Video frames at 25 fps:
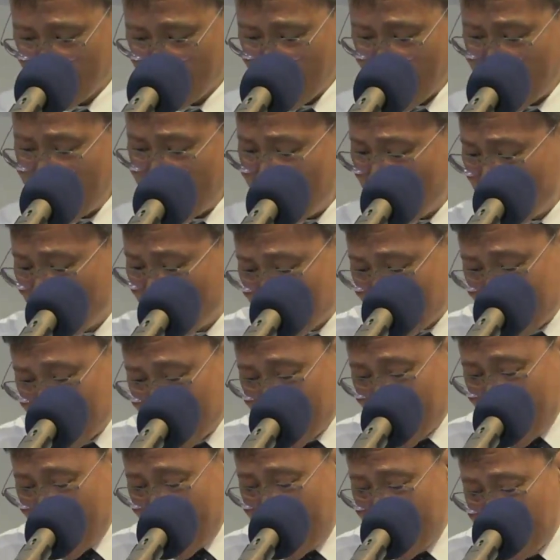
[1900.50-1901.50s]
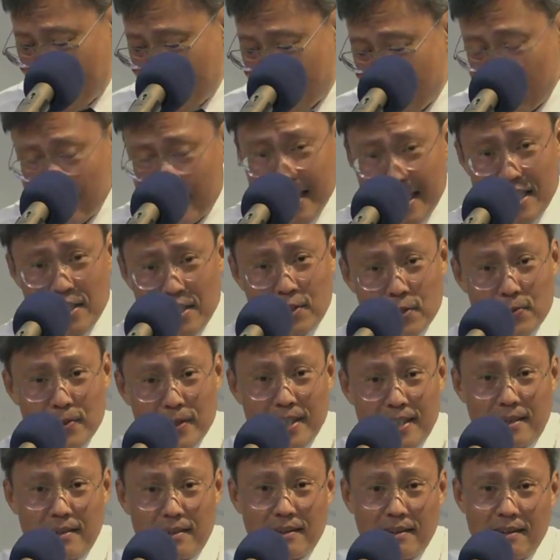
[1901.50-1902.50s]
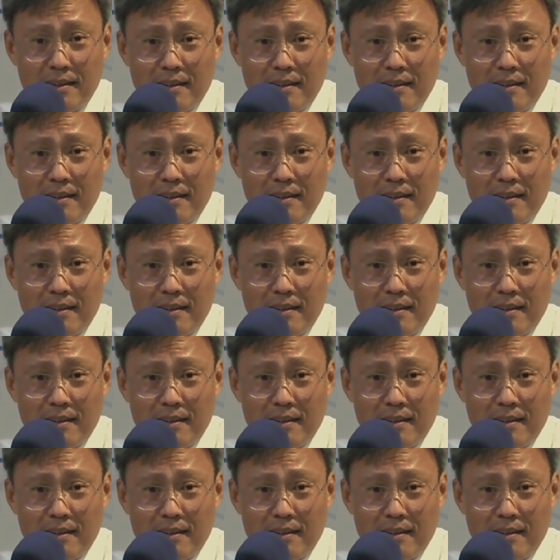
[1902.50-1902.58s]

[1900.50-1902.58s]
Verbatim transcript: And he will enter into it